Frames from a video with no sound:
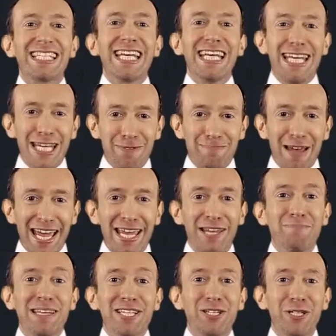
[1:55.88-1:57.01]
is eBay
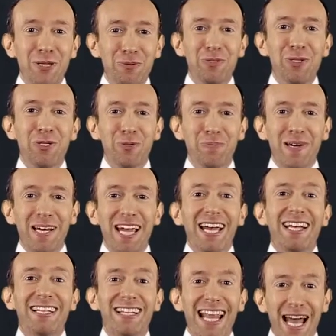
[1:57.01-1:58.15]
meets YouTube.
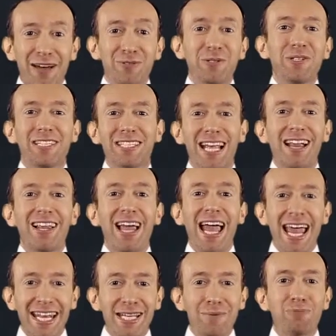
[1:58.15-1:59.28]
It allows you to sell
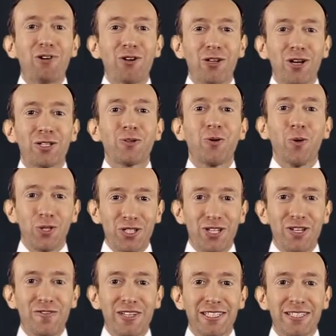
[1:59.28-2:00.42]
any product or
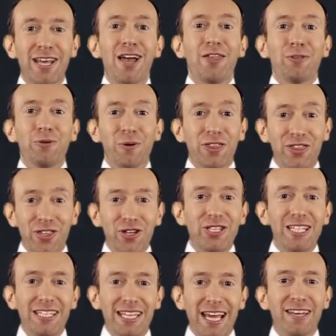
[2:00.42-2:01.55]
service through a
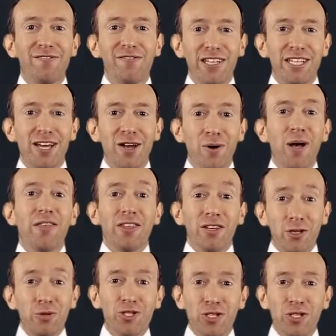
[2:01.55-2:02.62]
thirty second video that you